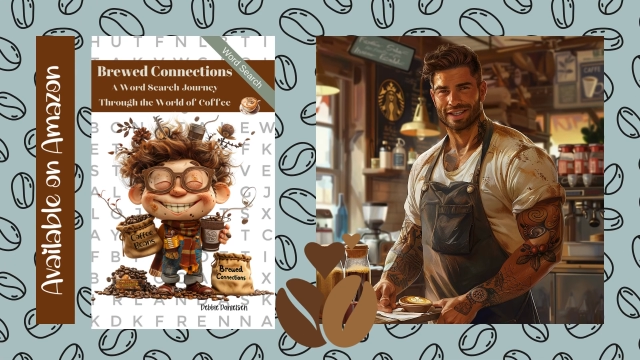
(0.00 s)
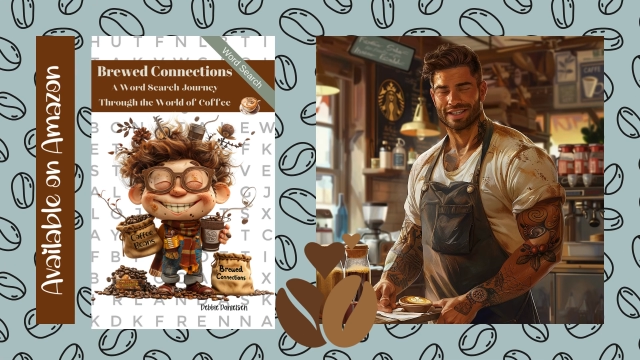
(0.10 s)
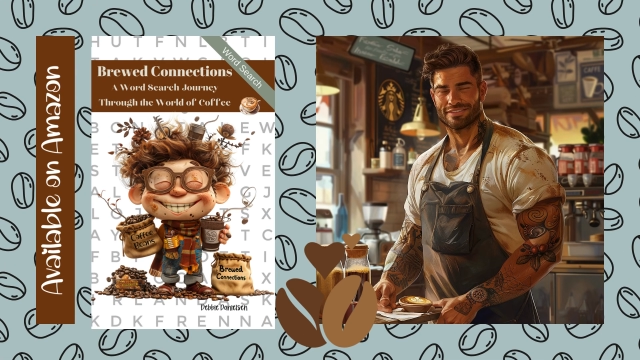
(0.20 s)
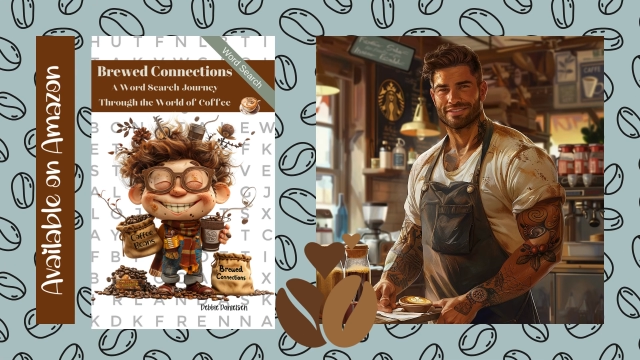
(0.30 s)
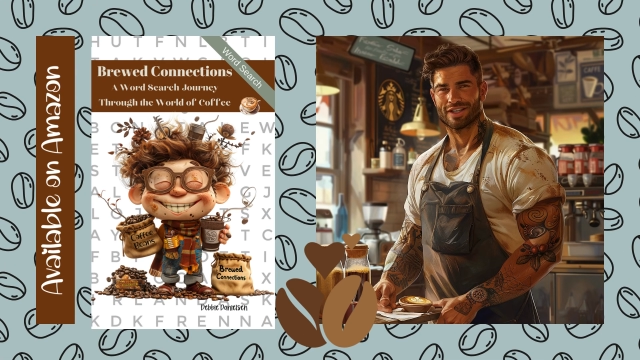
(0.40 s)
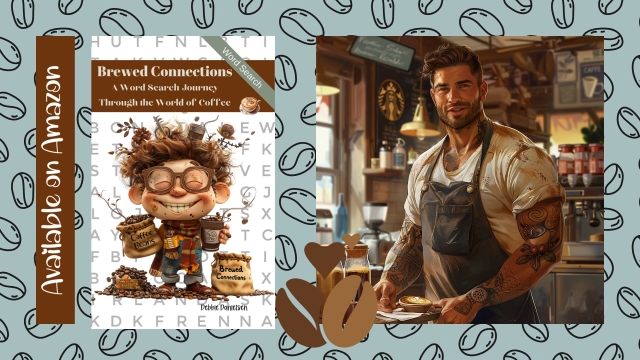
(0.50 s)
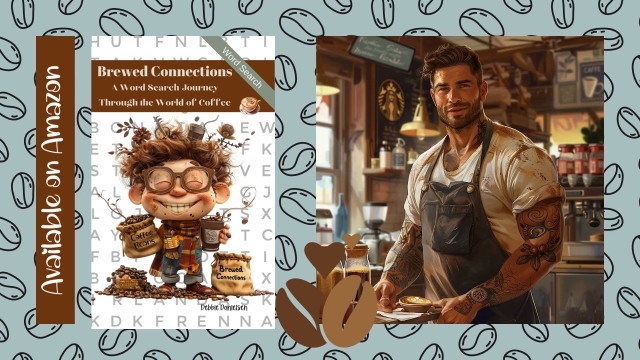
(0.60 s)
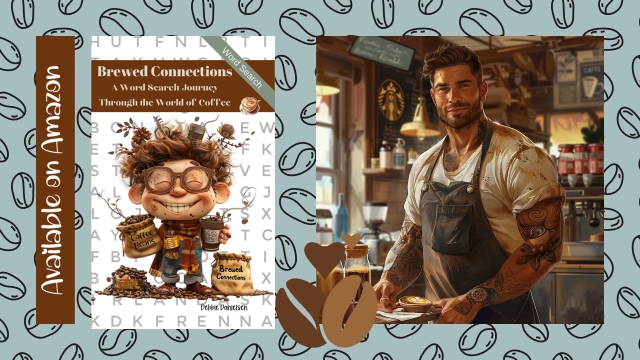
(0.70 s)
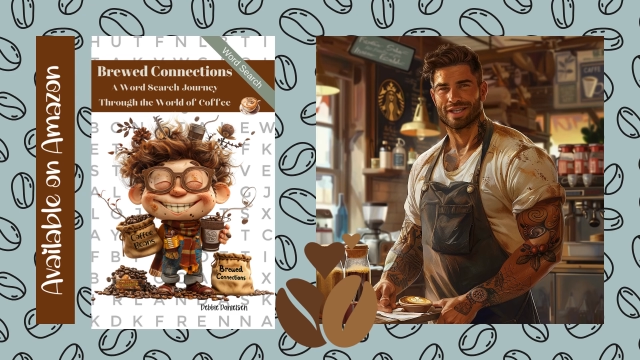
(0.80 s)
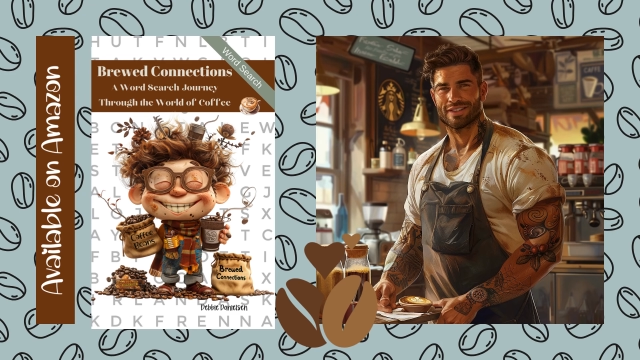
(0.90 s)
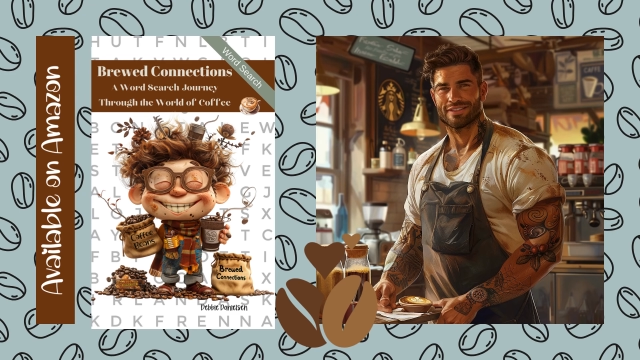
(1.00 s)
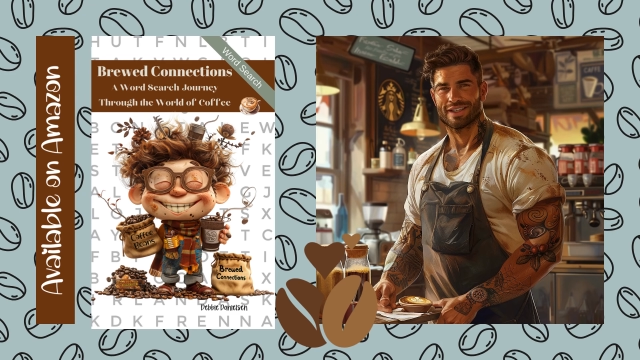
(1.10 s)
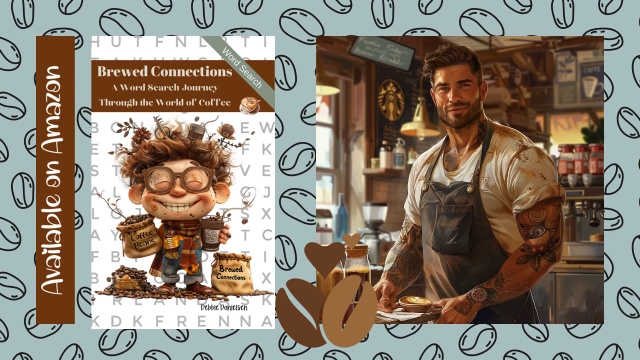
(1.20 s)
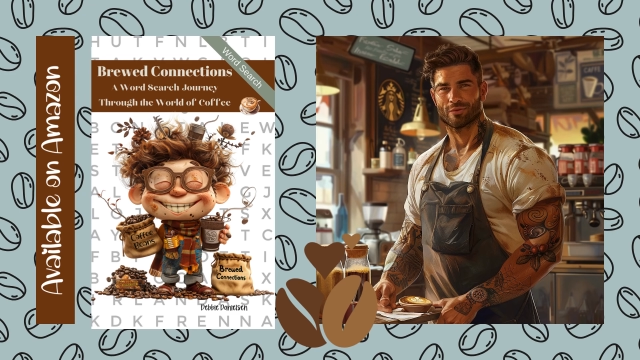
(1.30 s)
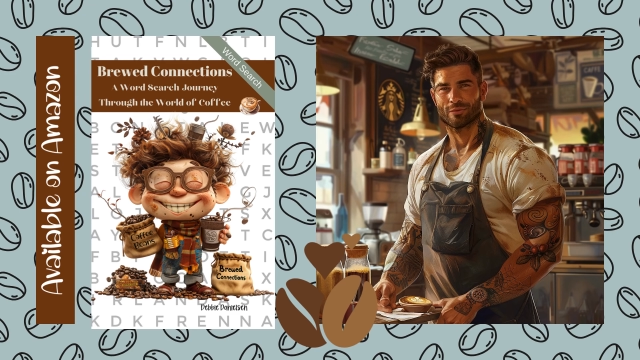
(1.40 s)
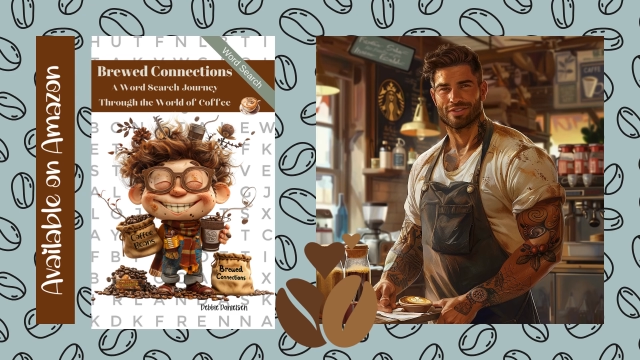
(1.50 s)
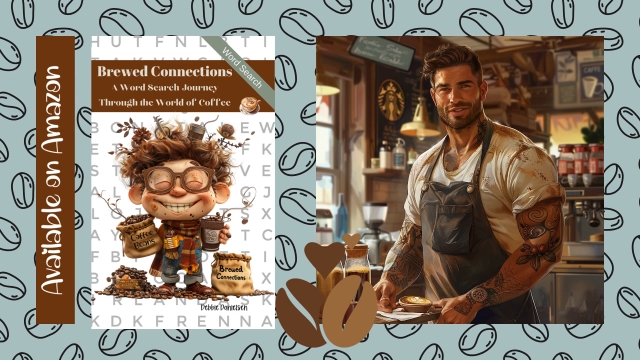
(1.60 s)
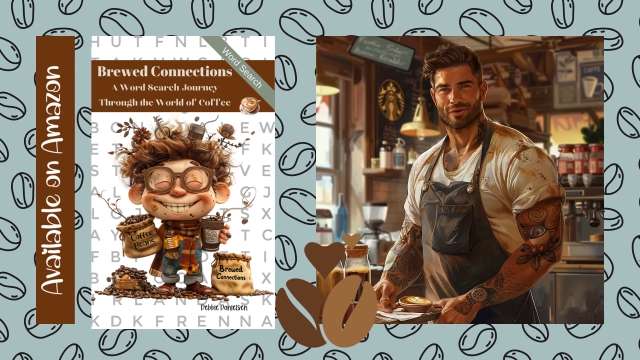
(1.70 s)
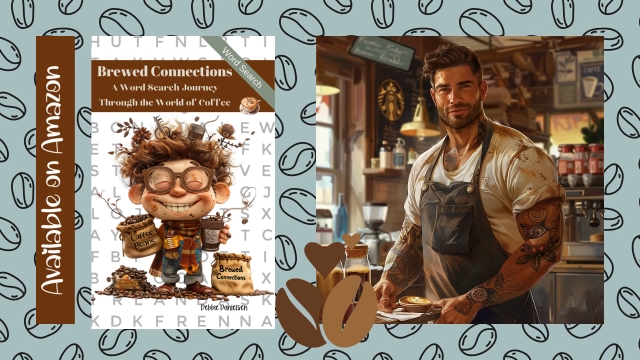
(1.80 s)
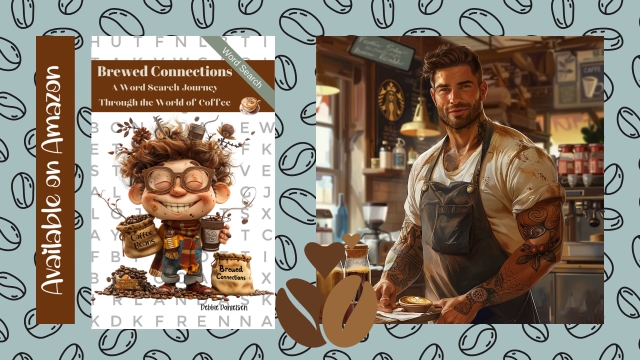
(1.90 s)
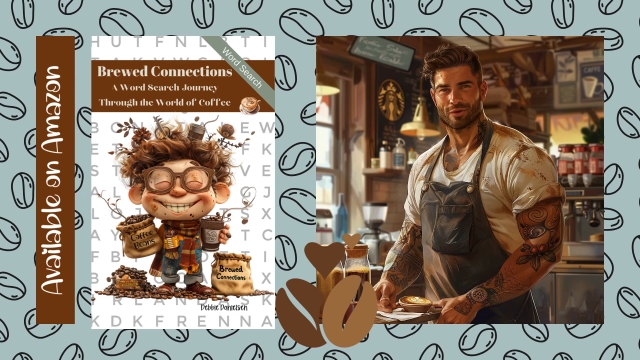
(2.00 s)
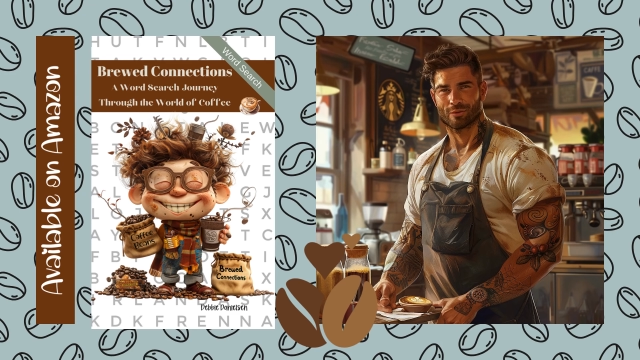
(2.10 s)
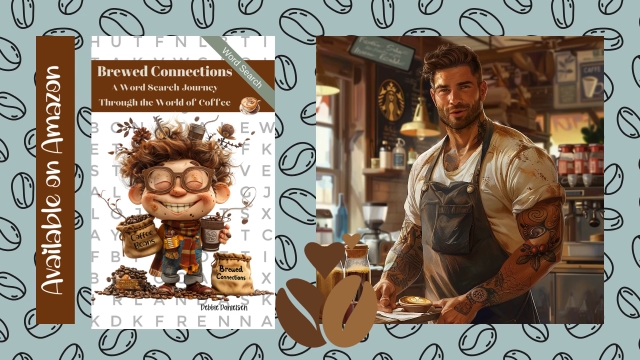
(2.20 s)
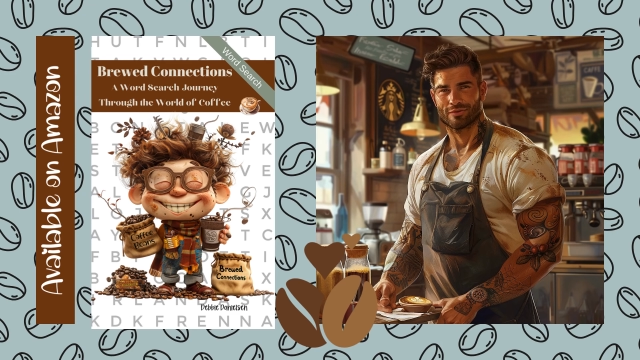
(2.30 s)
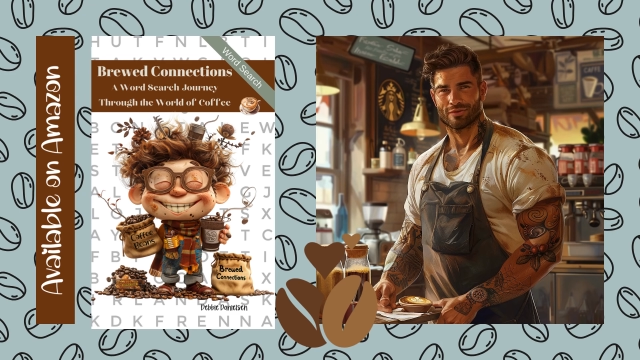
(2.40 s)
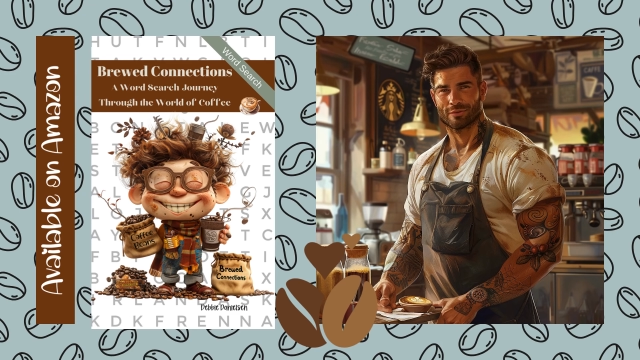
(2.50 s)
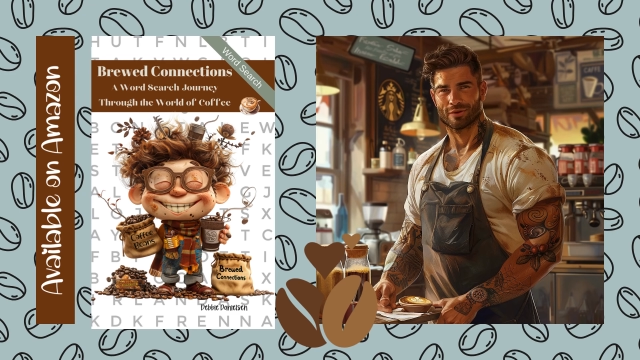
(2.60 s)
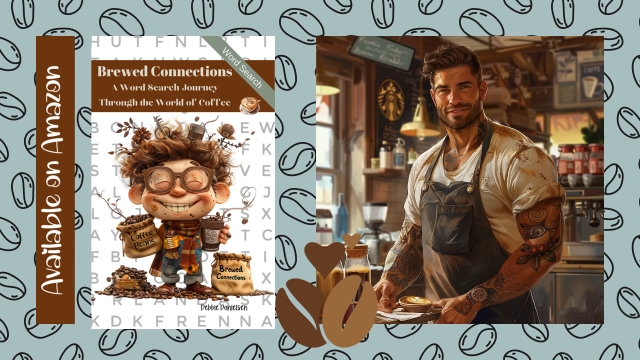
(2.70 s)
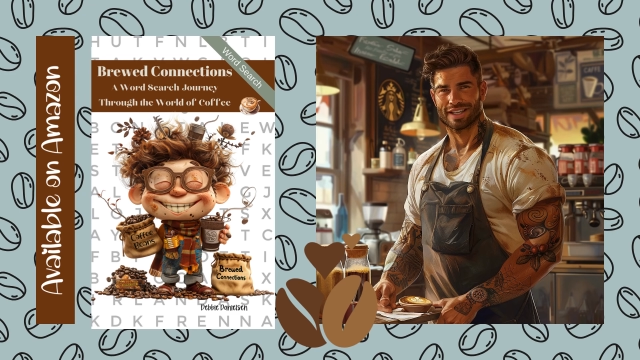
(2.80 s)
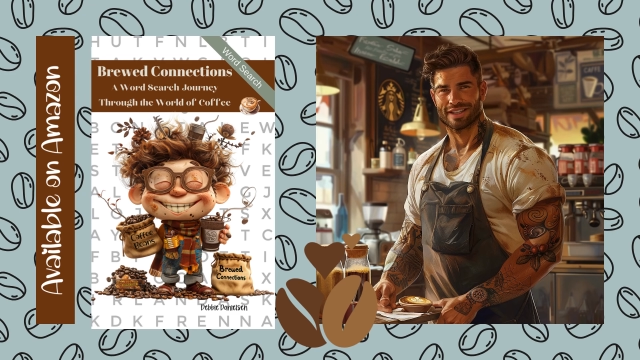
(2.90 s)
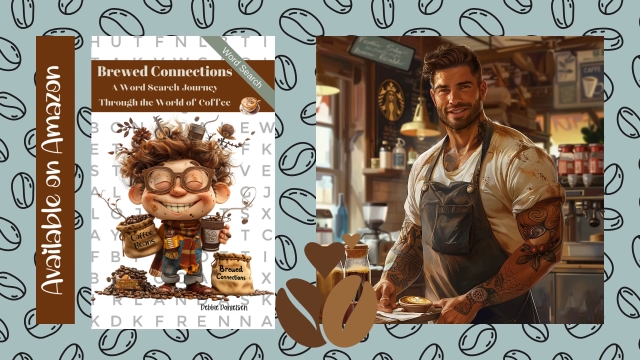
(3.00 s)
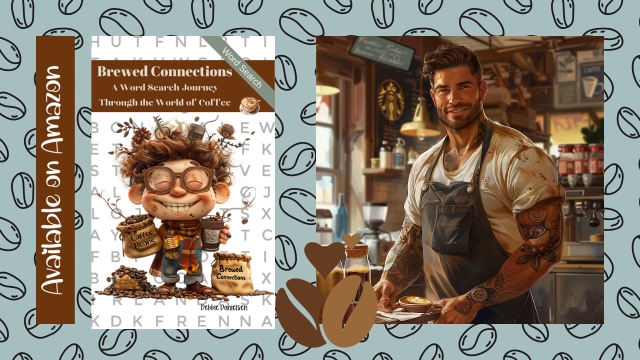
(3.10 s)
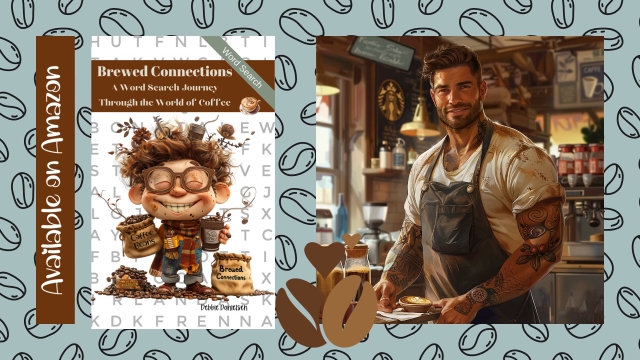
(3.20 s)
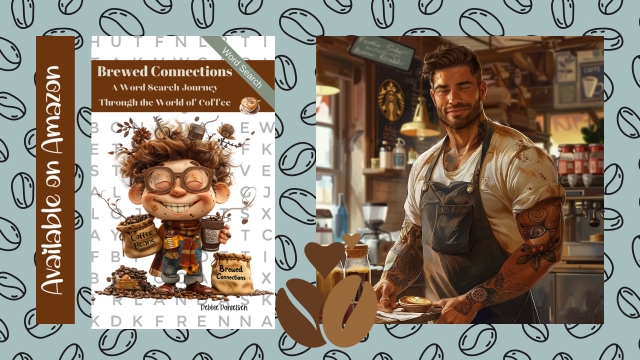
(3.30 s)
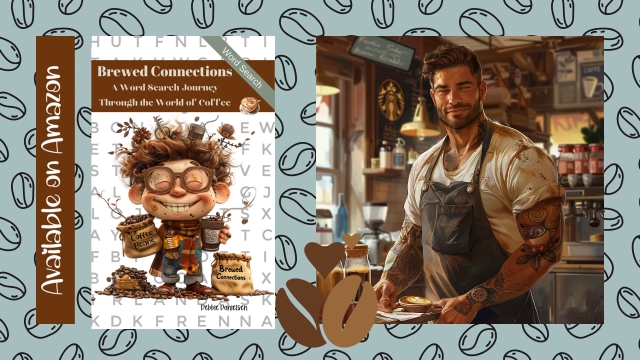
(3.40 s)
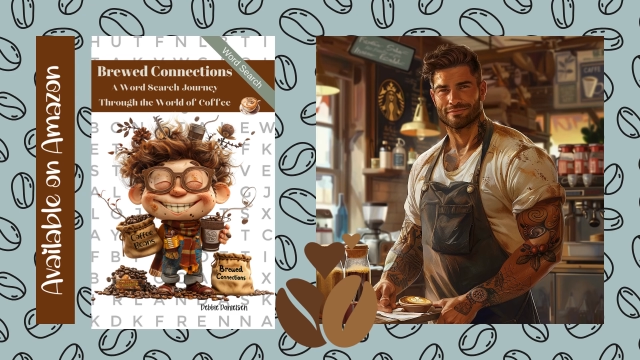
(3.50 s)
and staring blankly out the window, wondering what day it is?